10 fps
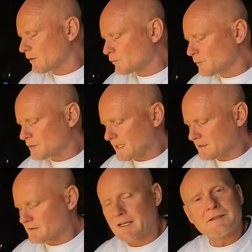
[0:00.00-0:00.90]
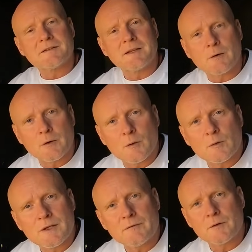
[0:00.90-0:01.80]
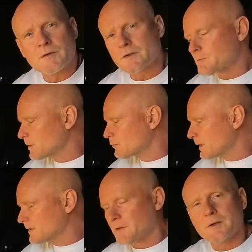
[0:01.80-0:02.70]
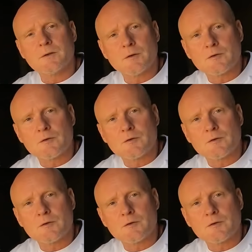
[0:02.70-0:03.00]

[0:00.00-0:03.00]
group sizes and there are no differences between the